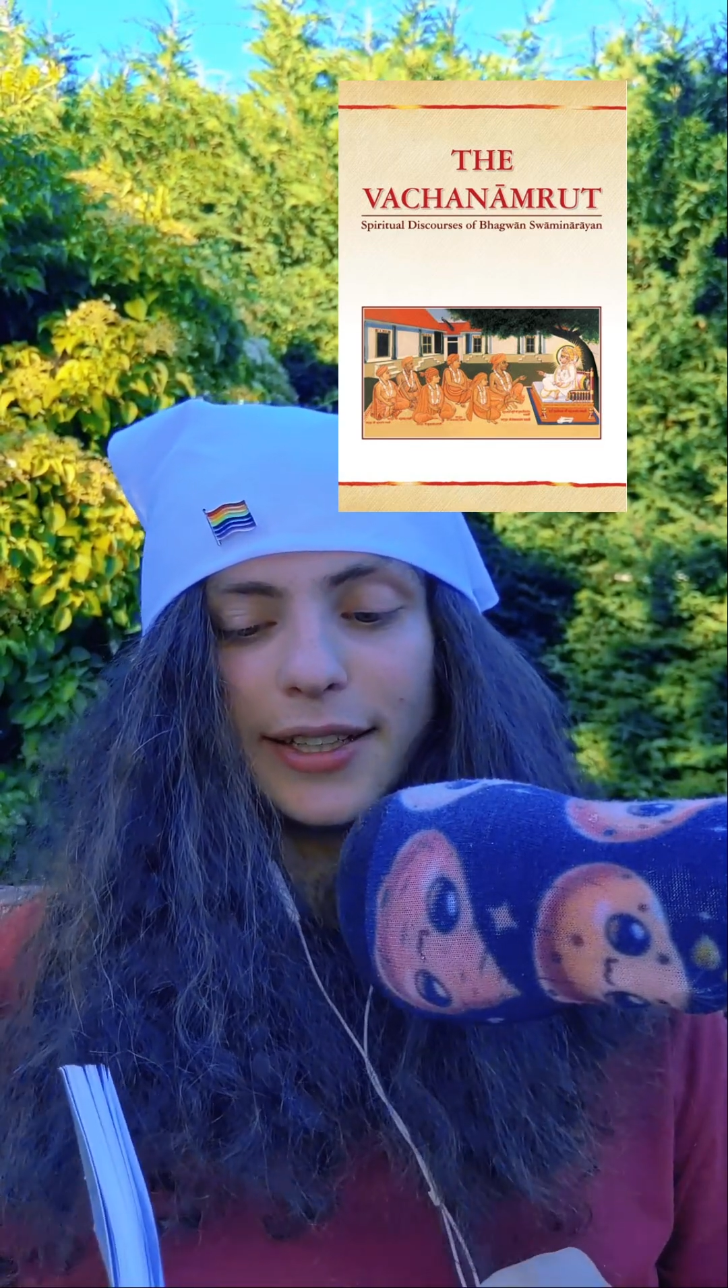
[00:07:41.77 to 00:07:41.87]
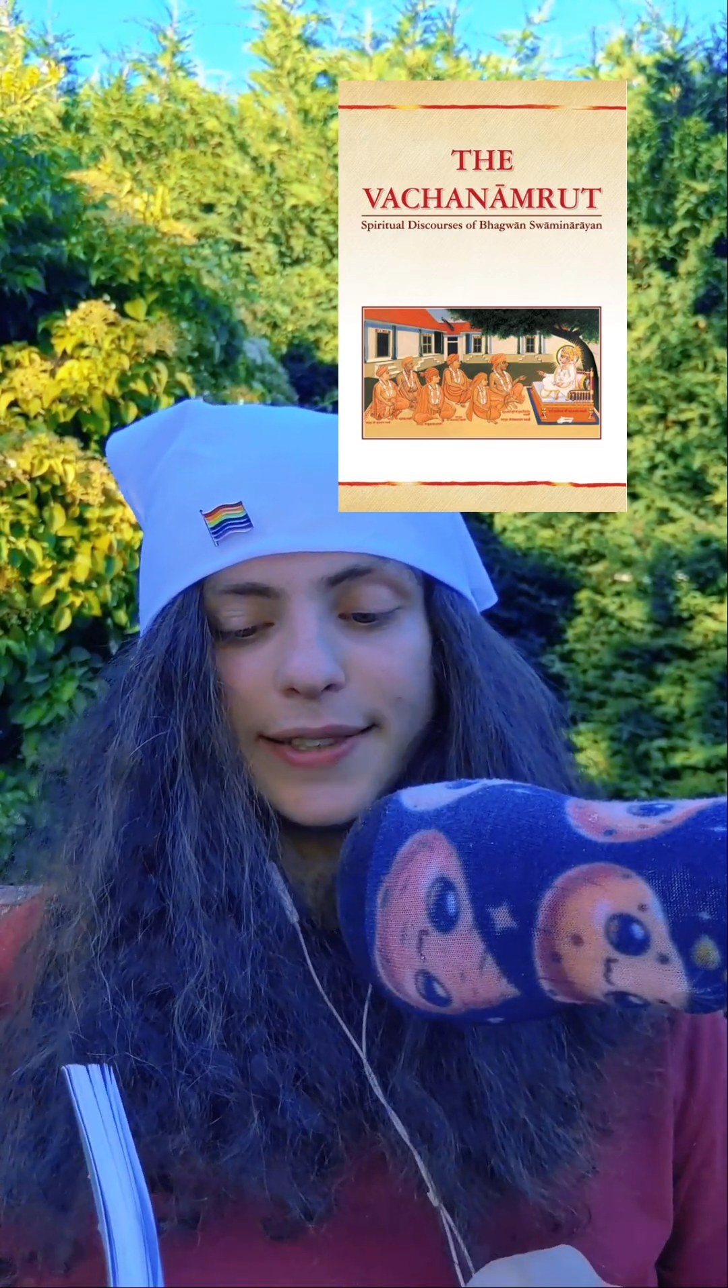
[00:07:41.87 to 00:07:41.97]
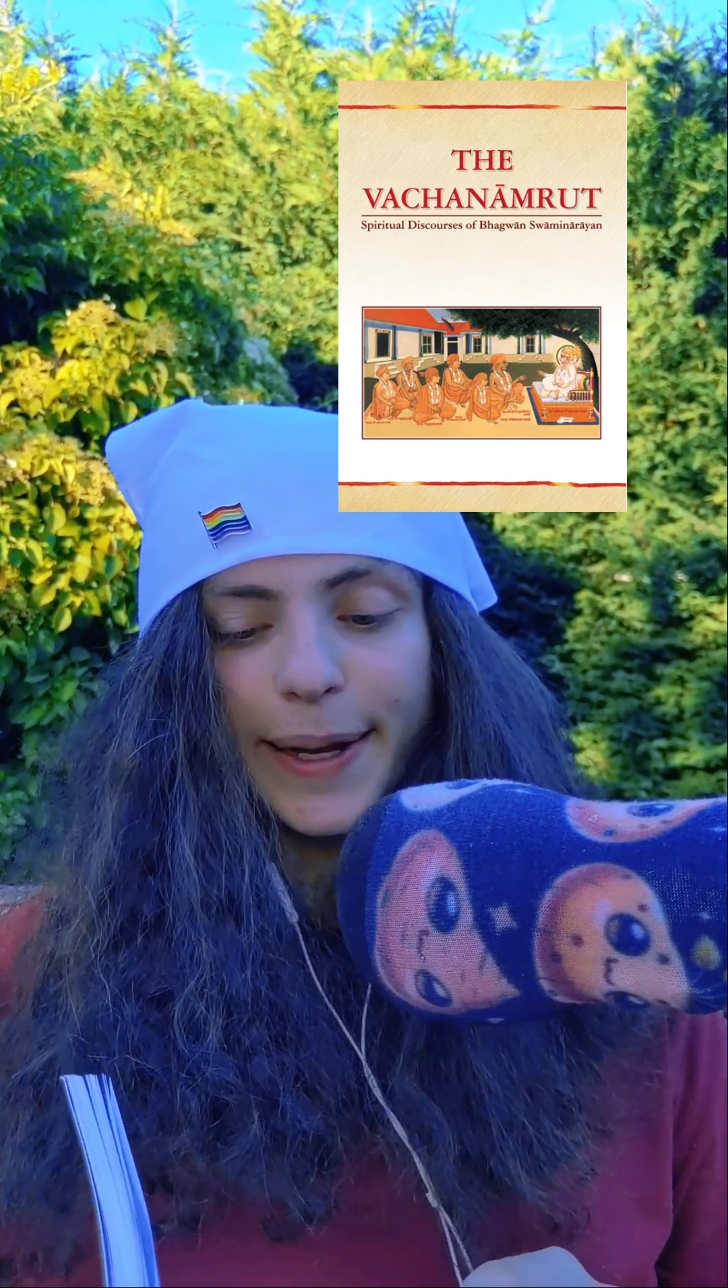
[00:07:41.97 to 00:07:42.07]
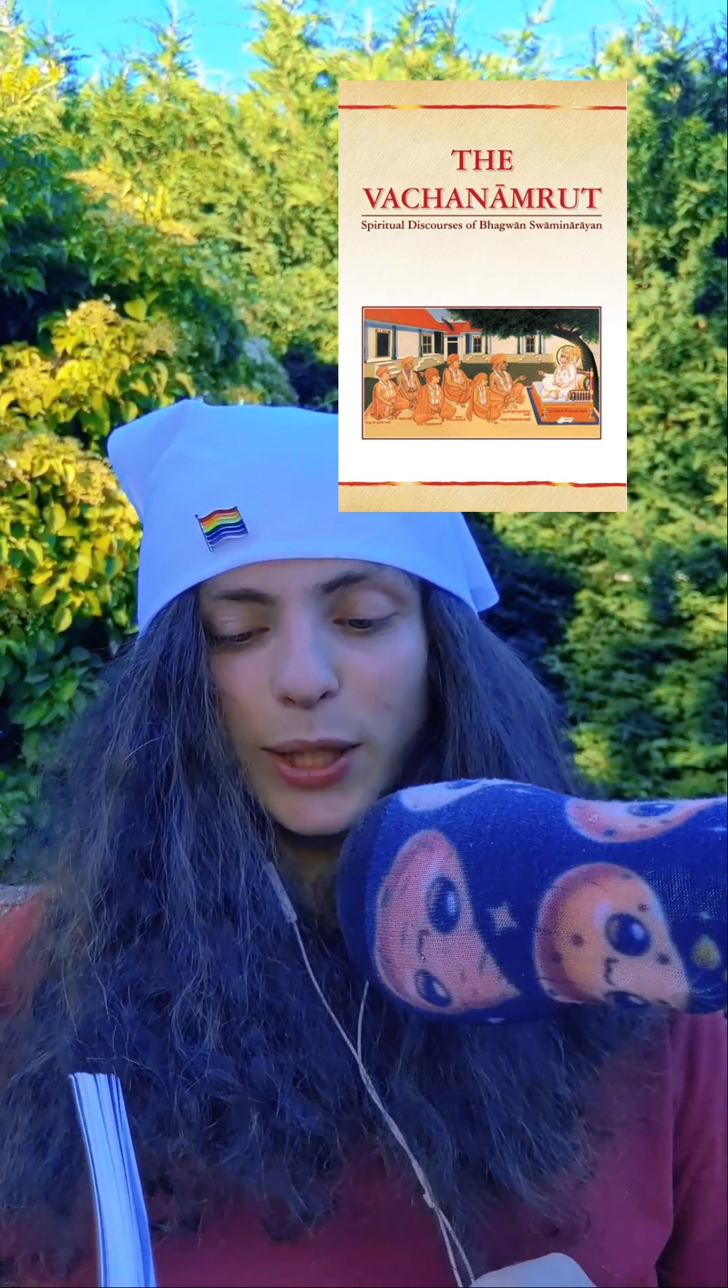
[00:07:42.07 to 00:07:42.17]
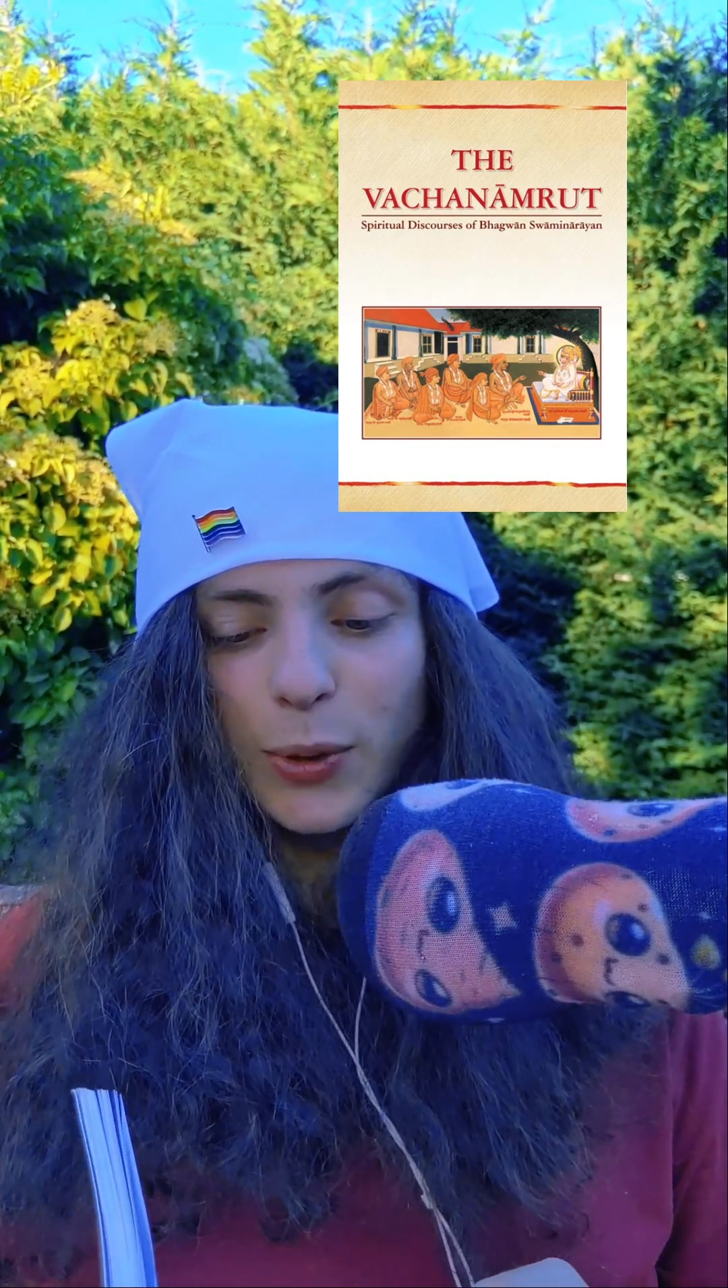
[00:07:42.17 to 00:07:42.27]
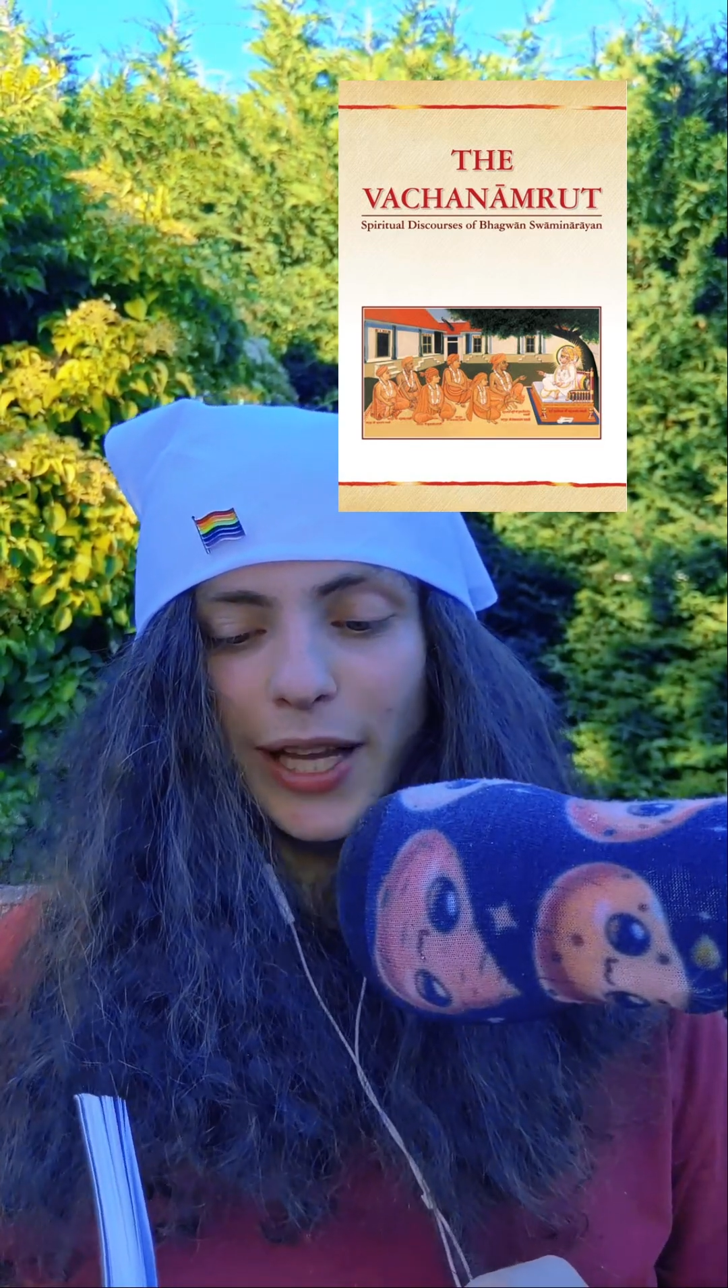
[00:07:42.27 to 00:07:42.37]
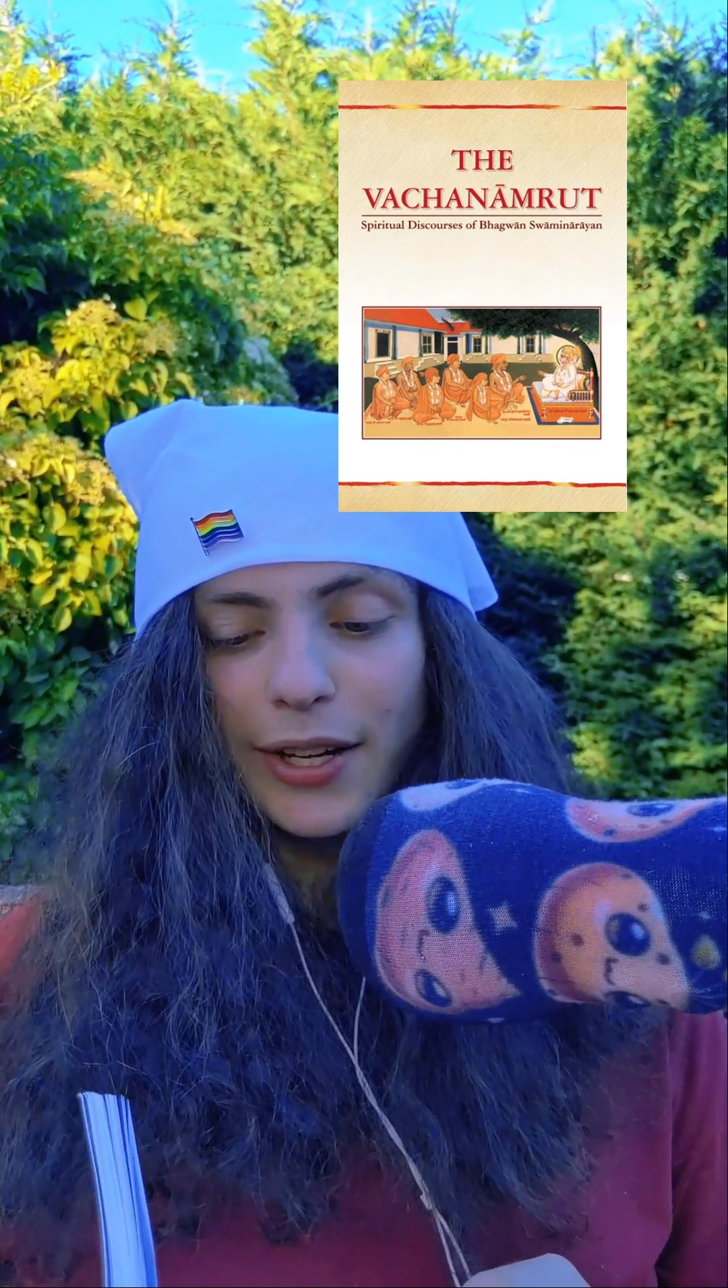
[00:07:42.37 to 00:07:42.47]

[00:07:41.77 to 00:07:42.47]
the sexual